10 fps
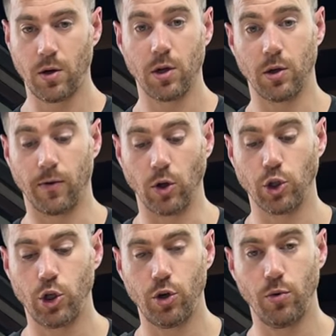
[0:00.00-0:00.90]
So I've got
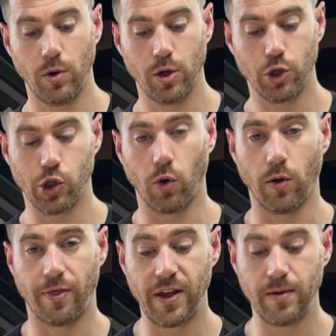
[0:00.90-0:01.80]
two
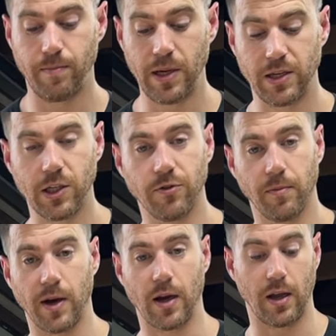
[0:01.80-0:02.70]
short thin pieces for
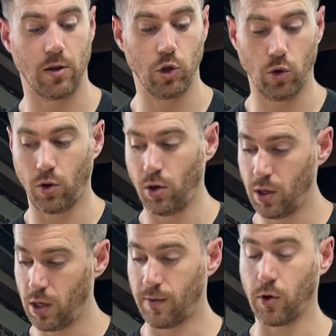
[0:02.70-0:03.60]
my door.
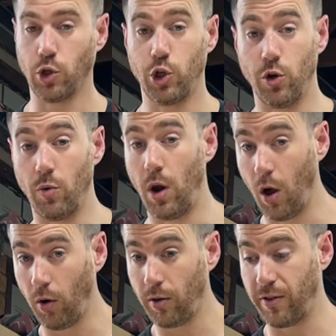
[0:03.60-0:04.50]
I've got two
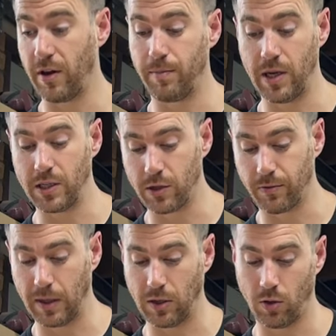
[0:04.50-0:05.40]
long thin pieces for
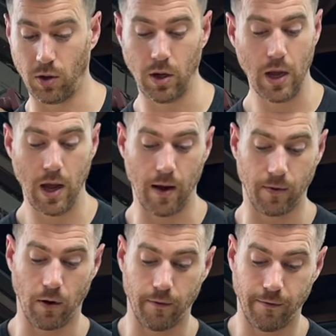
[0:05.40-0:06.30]
my door. I've
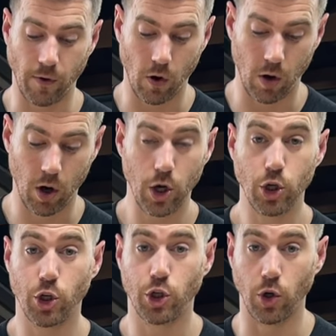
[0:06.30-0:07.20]
got four
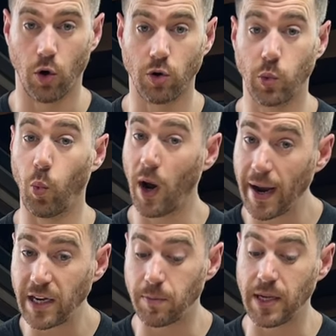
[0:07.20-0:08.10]
short
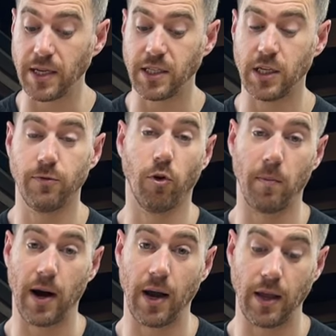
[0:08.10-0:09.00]
wide pieces for
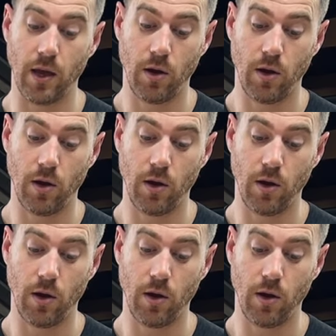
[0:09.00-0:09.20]
my